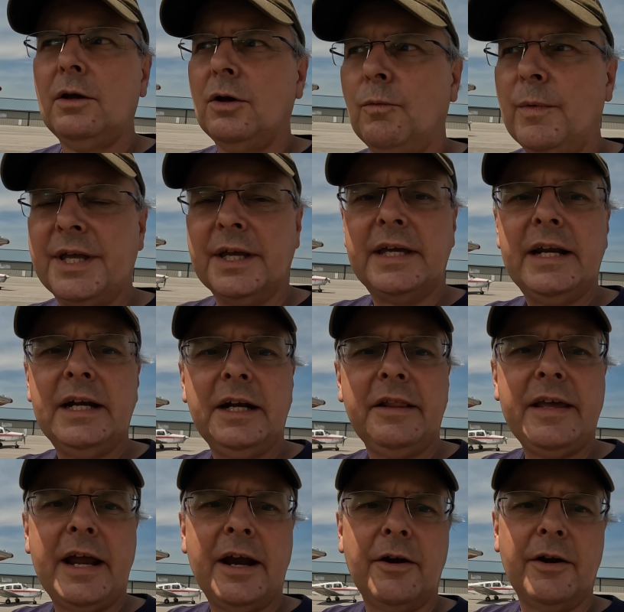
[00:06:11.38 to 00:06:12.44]
We can get into
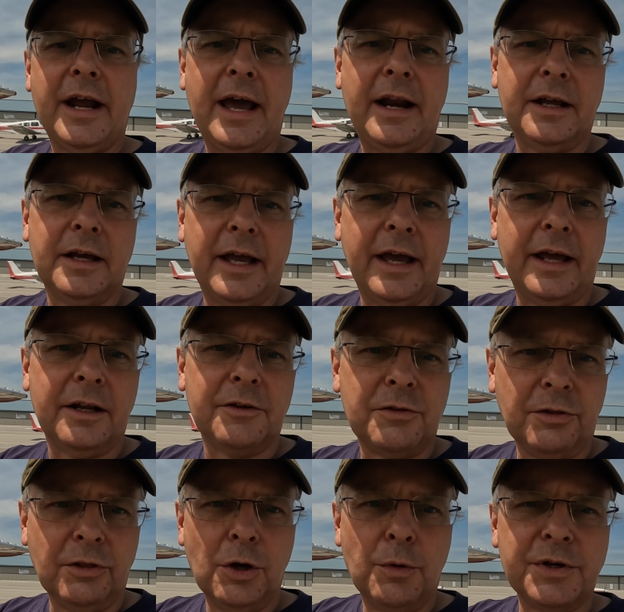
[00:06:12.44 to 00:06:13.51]
the air at a
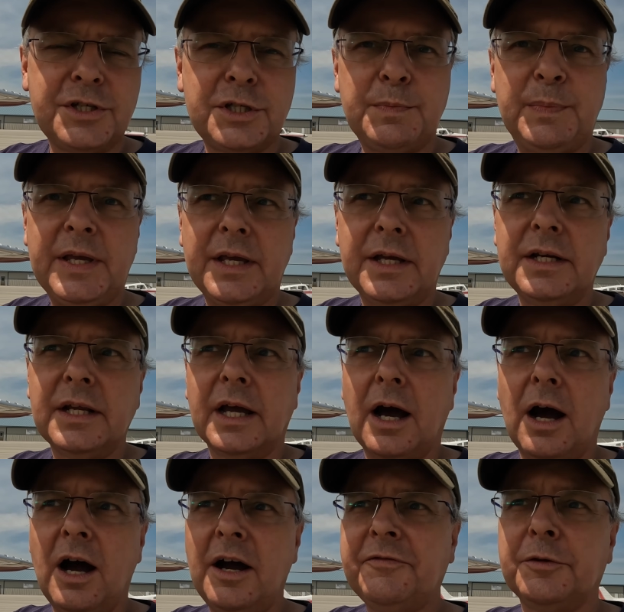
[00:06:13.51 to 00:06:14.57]
lower speed
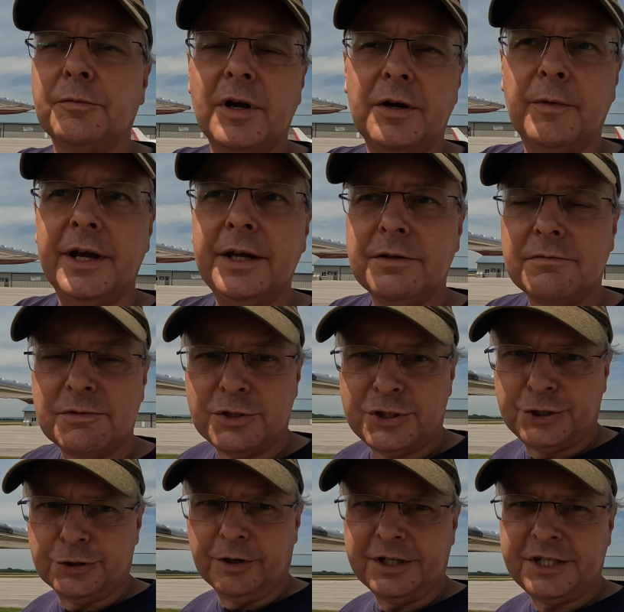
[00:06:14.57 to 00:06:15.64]
off the runway,
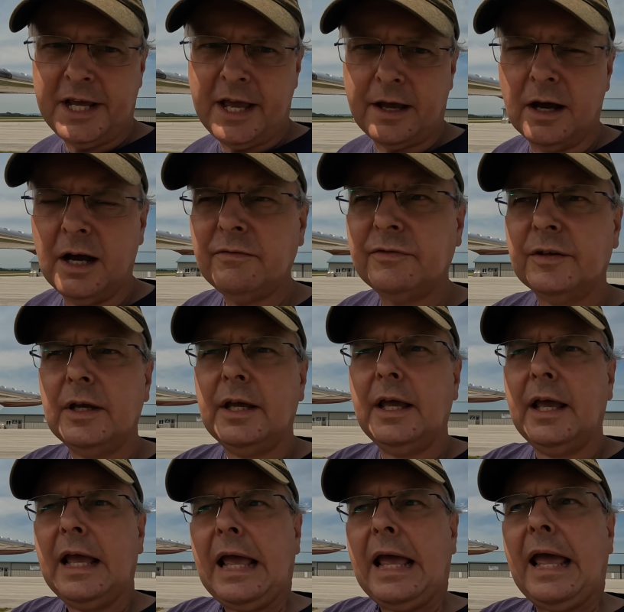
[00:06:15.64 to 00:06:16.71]
shorter takeoff,
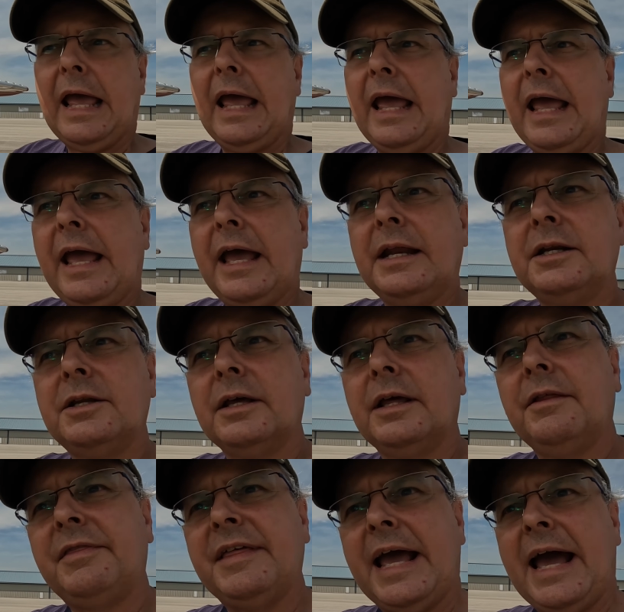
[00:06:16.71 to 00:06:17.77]
and
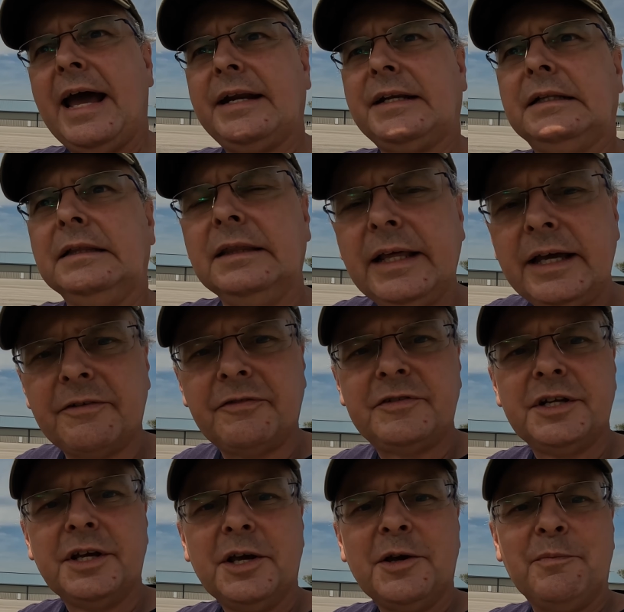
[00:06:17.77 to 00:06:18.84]
the added
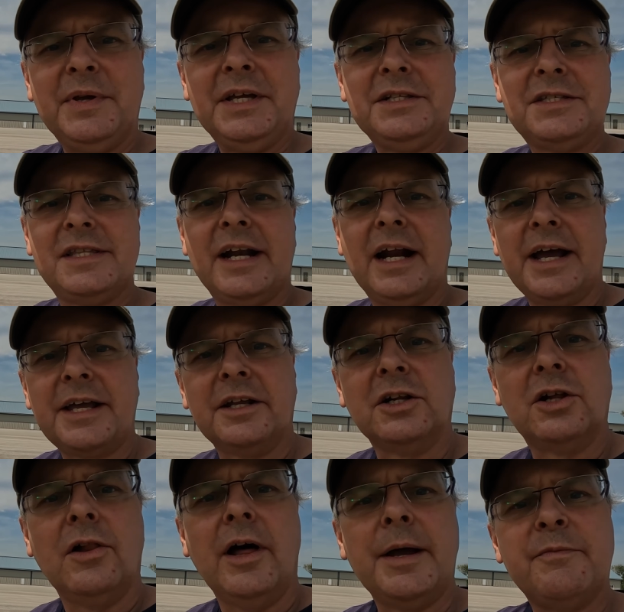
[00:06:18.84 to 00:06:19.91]
lift means that I can
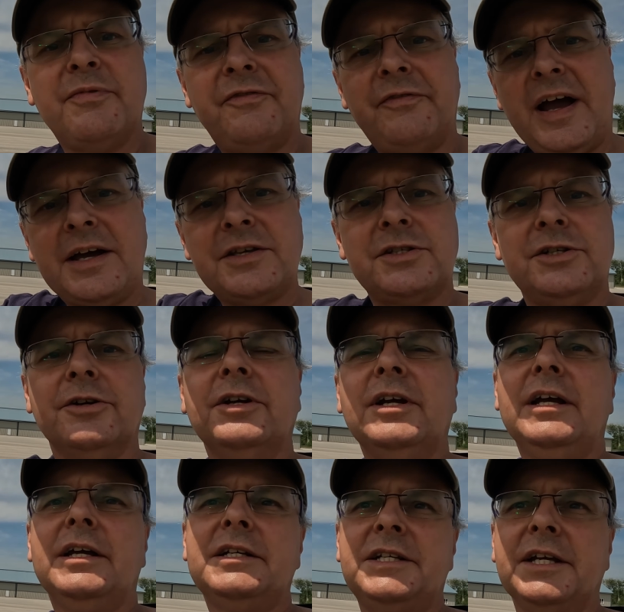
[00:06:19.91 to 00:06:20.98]
climb faster
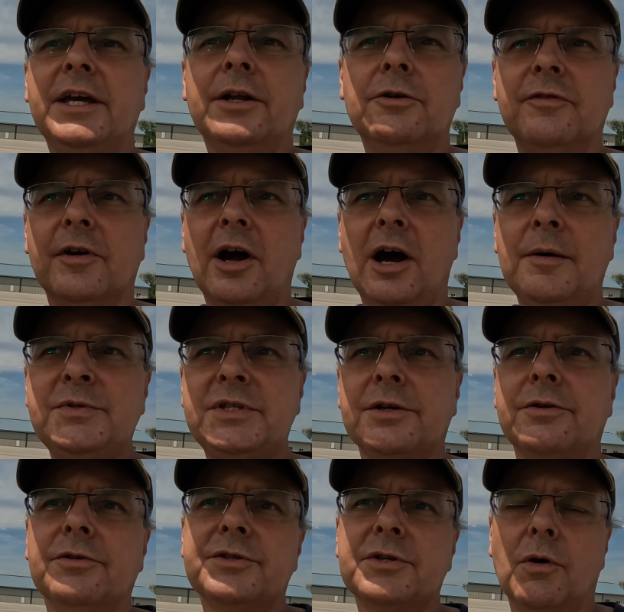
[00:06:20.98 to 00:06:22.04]
to get over
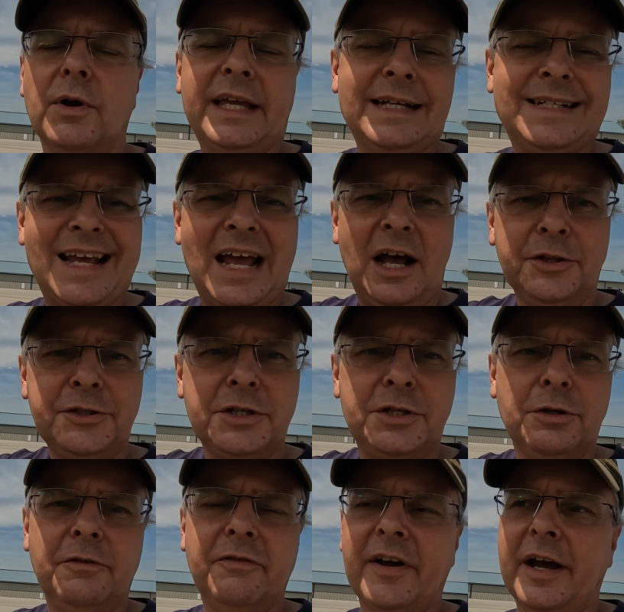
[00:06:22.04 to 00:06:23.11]
obstacles, get to
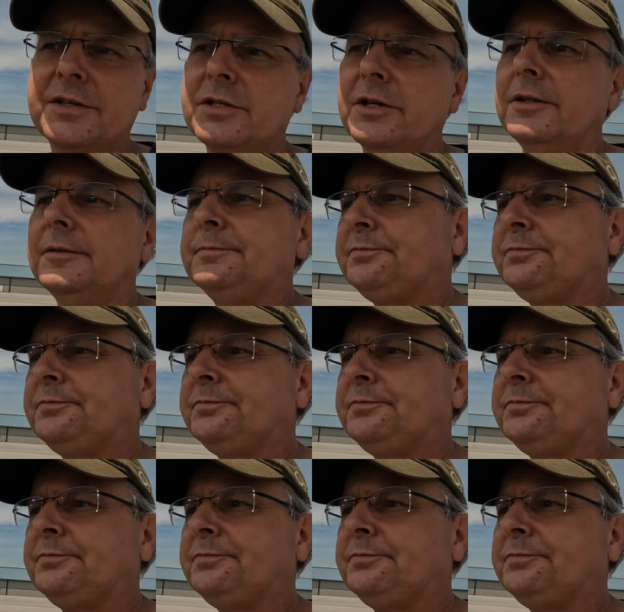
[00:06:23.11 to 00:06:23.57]
altitude faster.